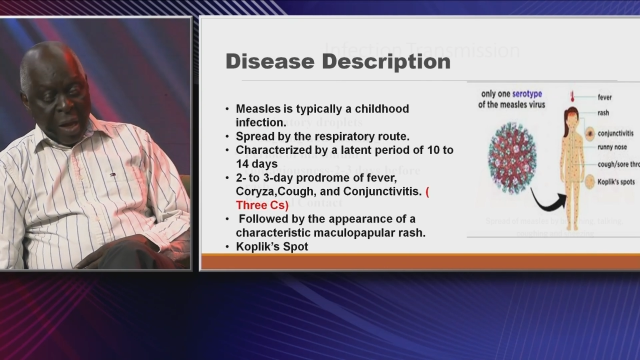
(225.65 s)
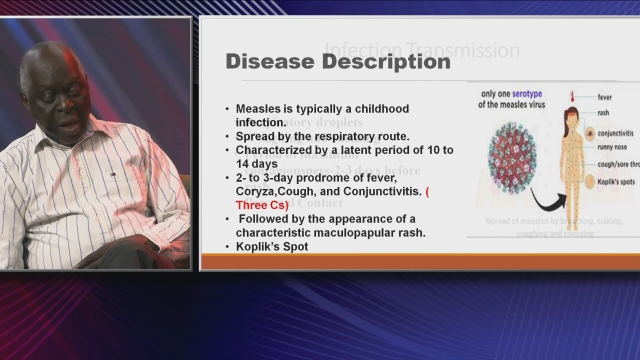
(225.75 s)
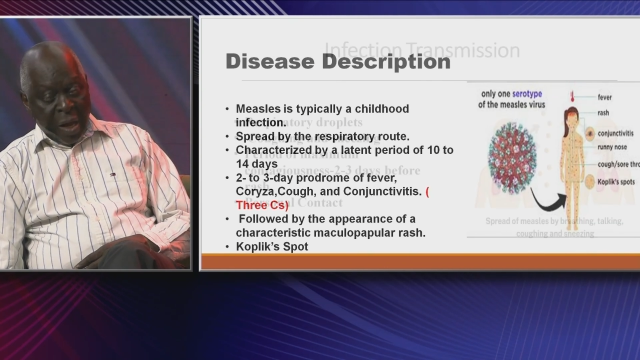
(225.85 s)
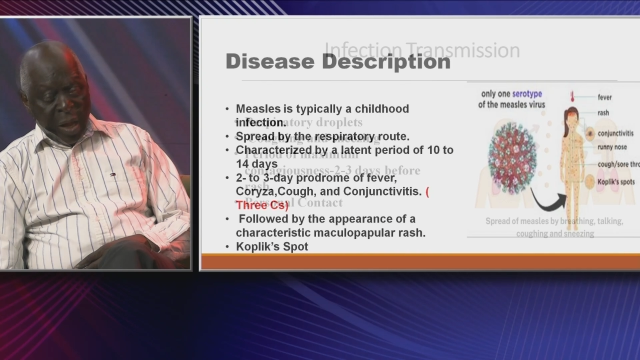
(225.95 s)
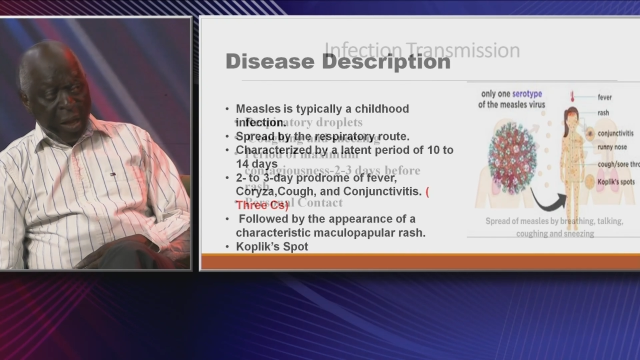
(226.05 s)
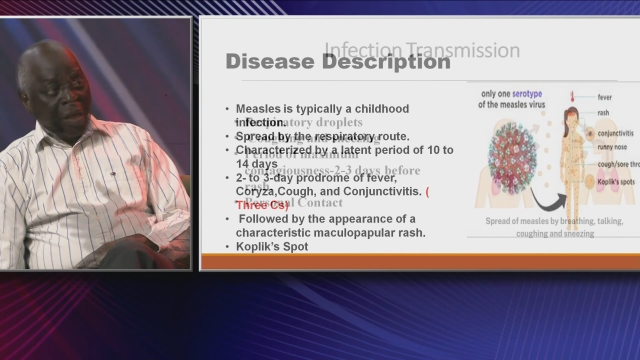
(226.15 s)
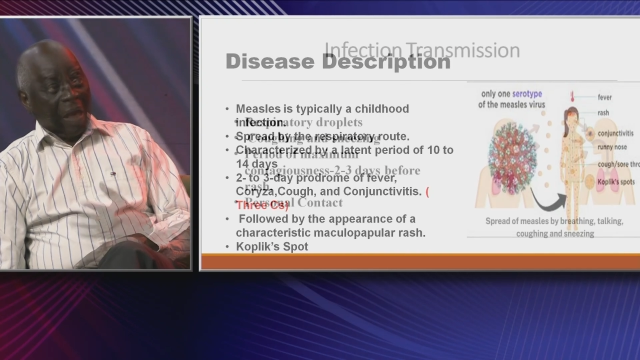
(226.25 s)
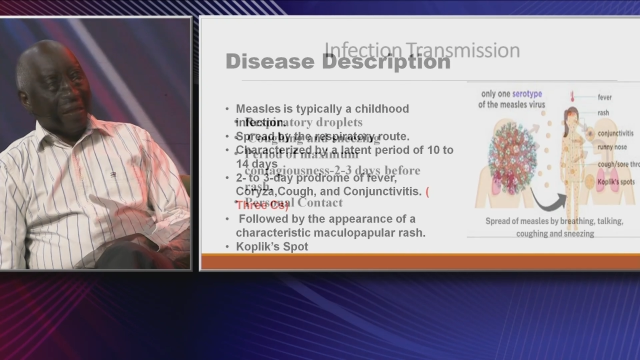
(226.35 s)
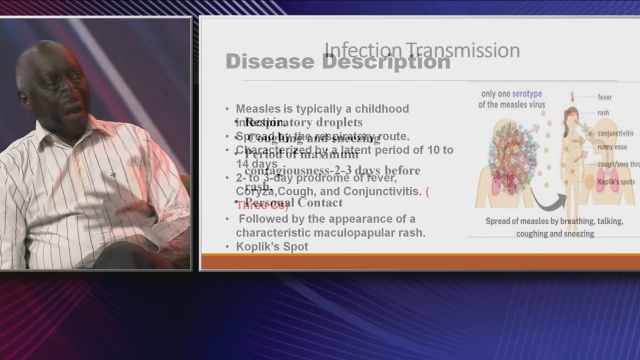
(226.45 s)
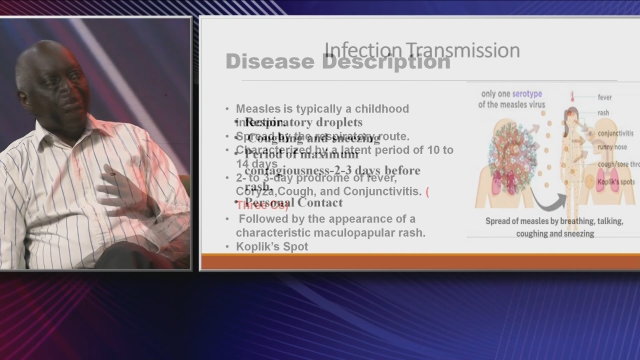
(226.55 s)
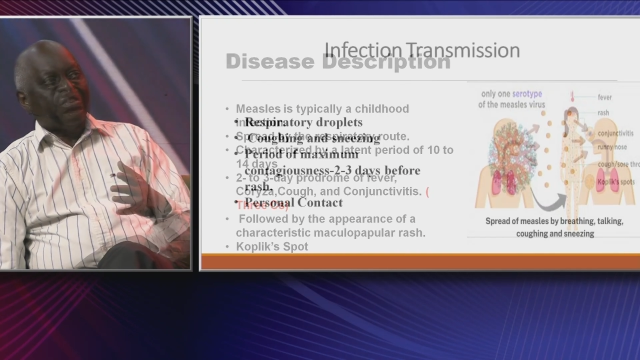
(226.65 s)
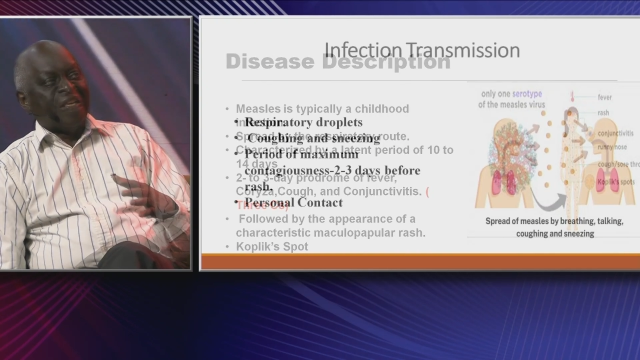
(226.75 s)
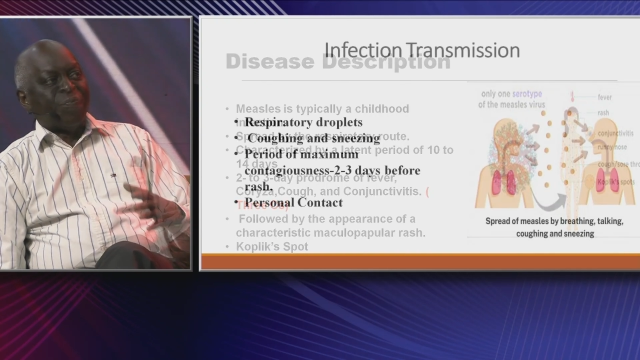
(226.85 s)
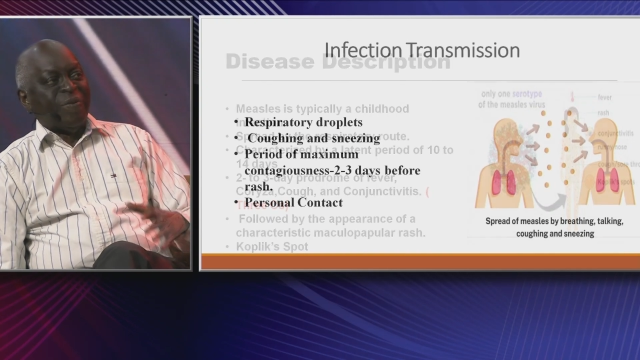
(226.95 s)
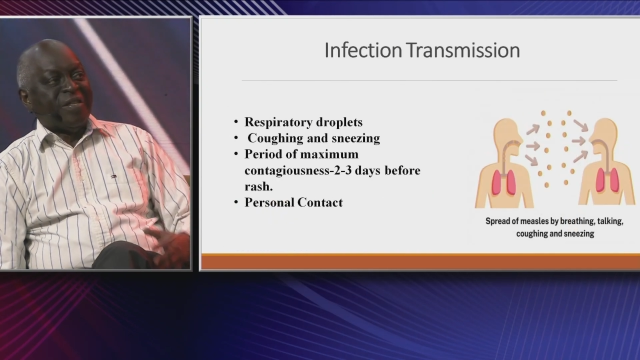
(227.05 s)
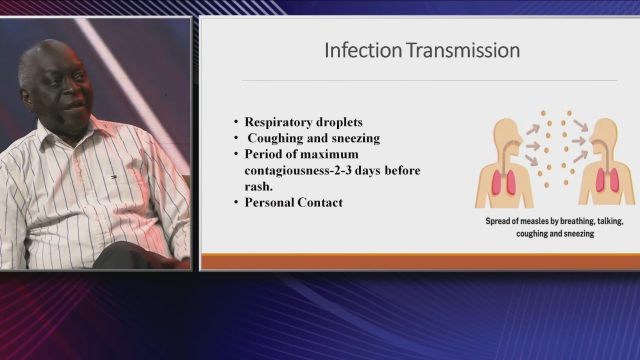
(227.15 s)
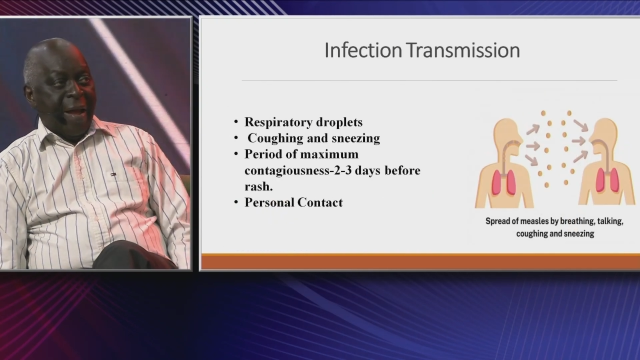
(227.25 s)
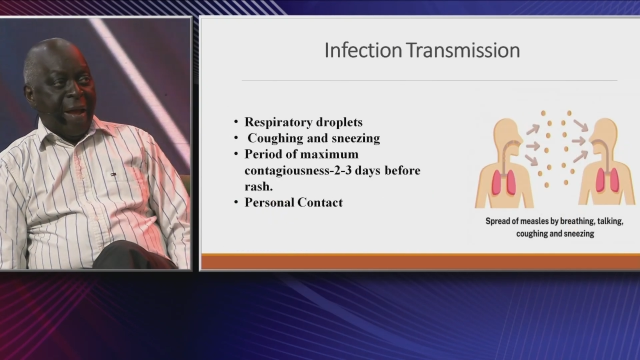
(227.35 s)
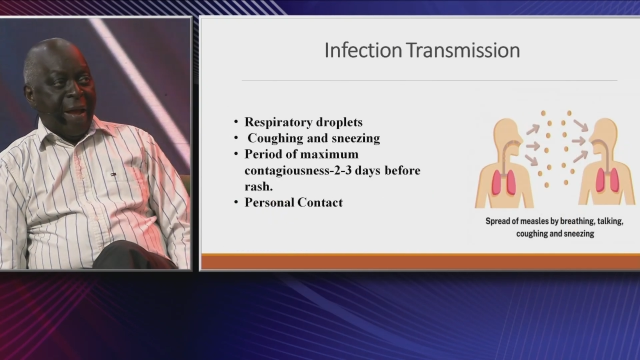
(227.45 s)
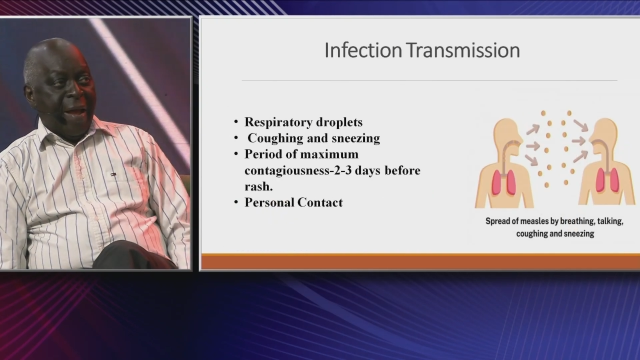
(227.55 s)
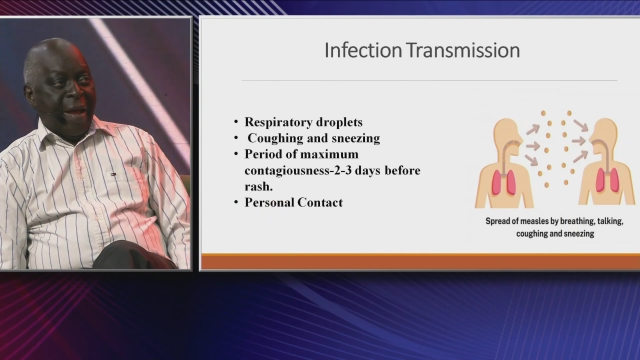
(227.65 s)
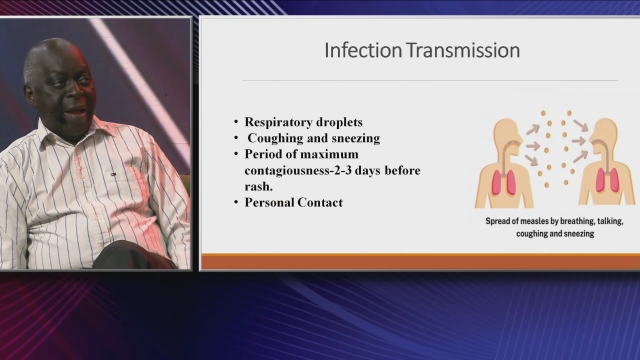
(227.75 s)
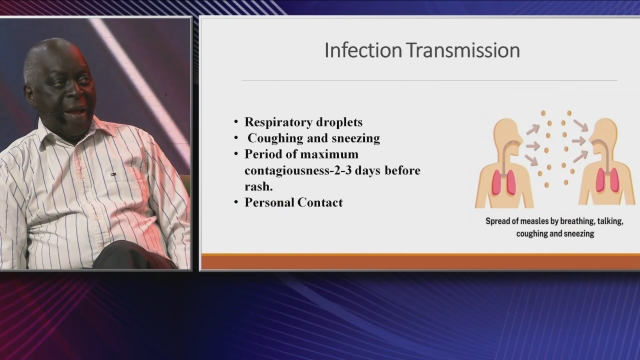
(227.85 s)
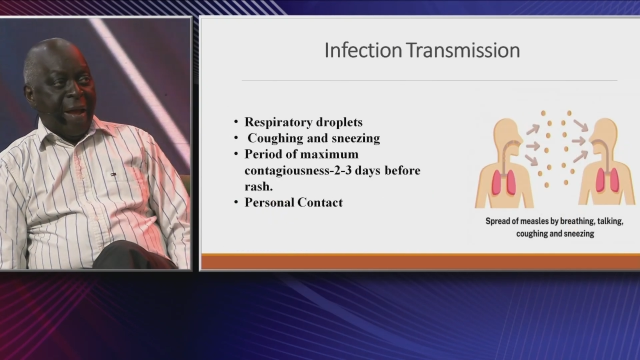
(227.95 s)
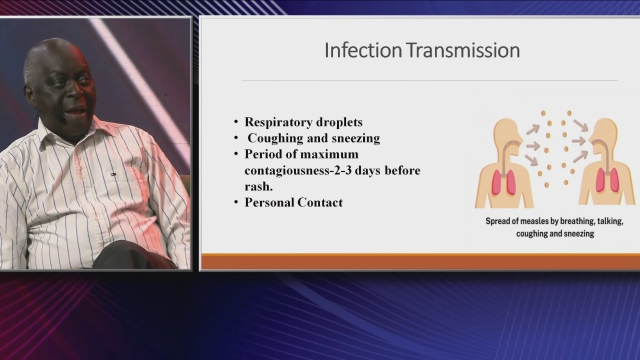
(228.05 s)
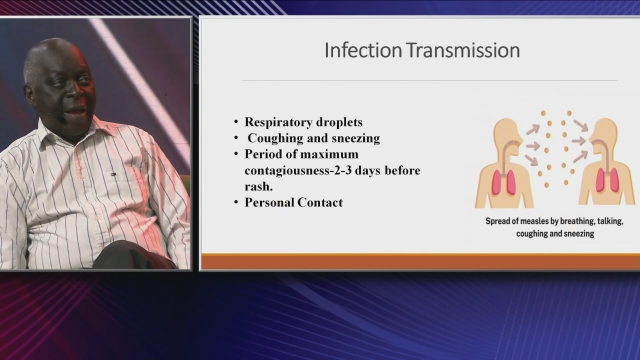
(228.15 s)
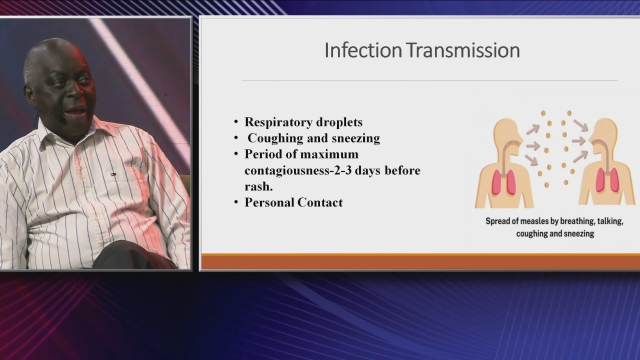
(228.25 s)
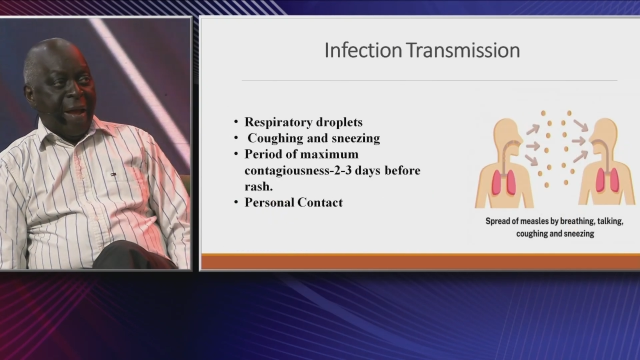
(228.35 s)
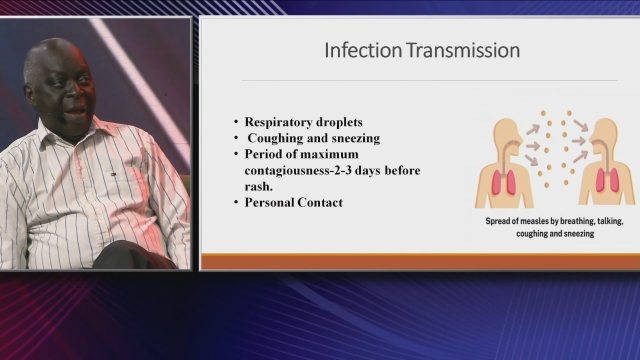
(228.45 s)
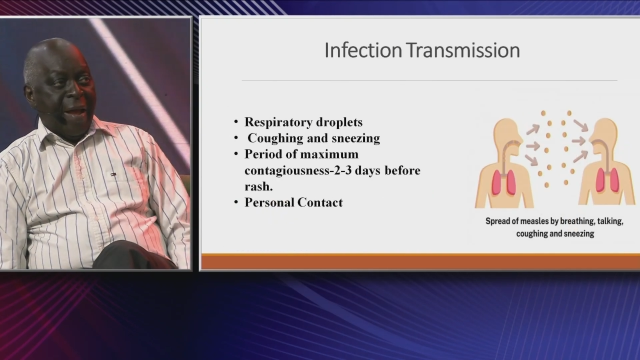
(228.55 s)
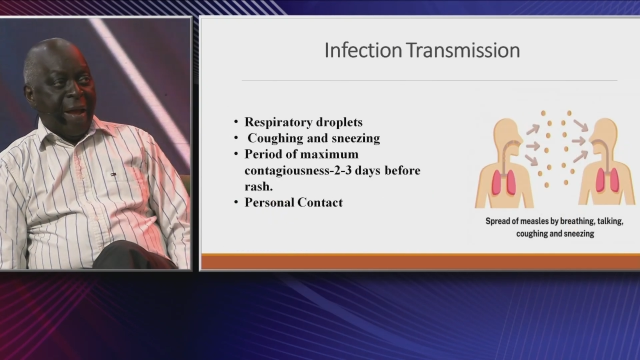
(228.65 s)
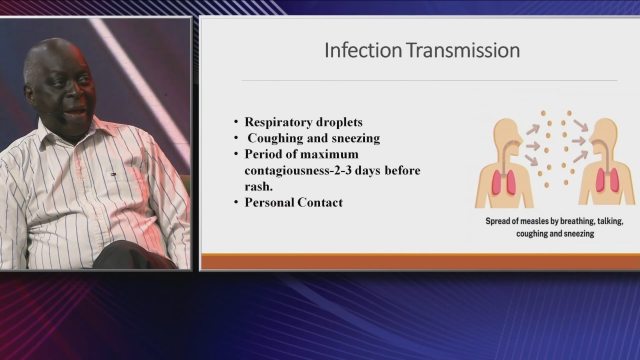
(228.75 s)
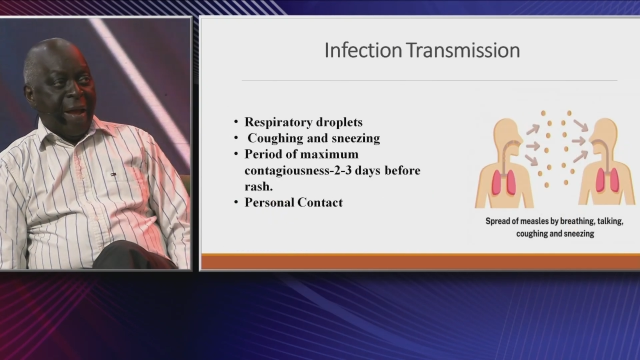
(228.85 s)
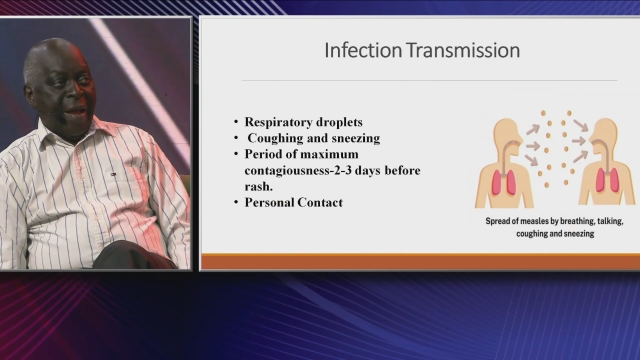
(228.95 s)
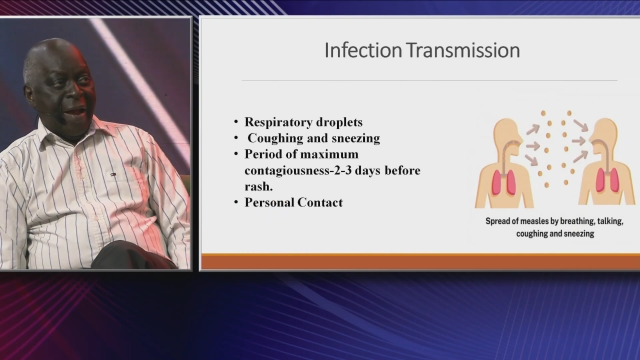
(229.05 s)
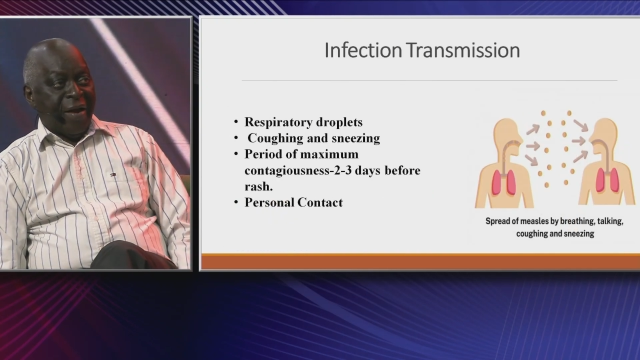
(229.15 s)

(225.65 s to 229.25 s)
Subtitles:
The attack rate is transmitted through respiratory droplets,